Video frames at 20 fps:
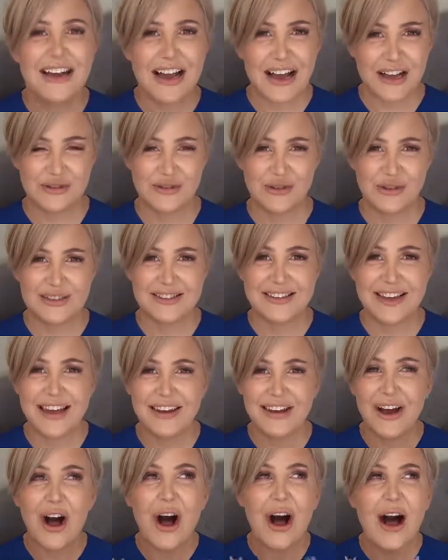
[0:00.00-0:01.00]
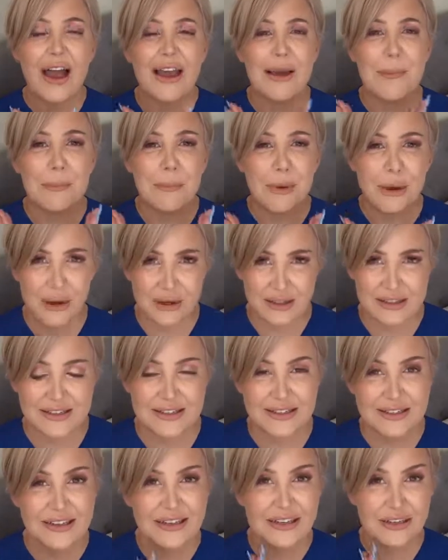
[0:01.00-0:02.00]
countries, and I
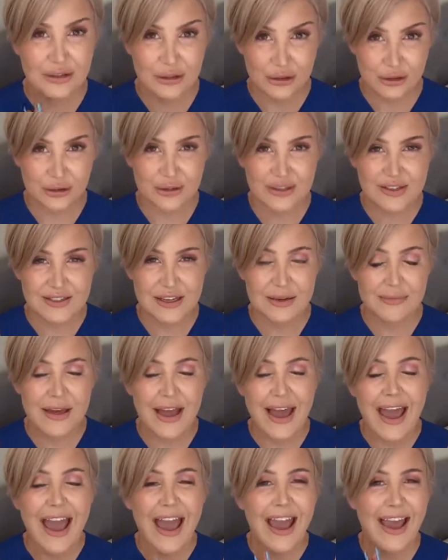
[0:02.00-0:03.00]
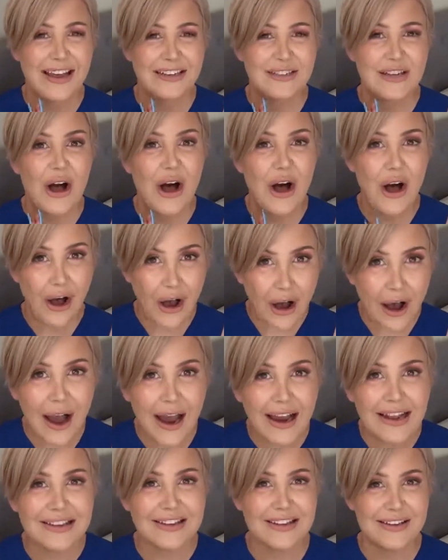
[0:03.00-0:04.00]
personally use them and
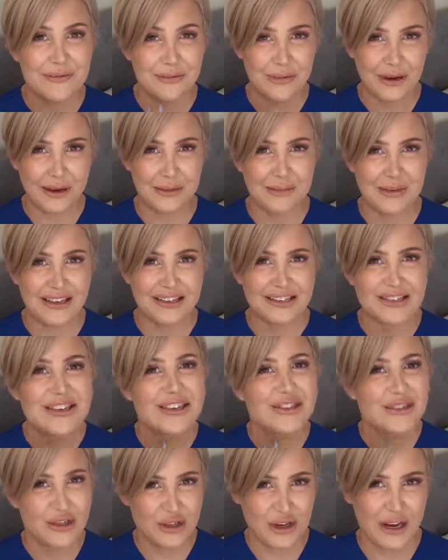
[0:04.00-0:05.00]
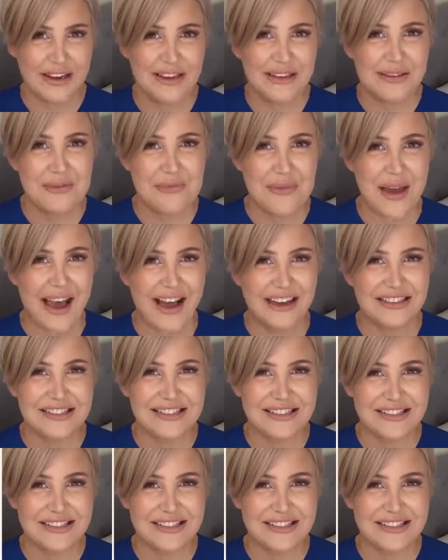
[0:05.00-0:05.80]
highly recommend checking them out.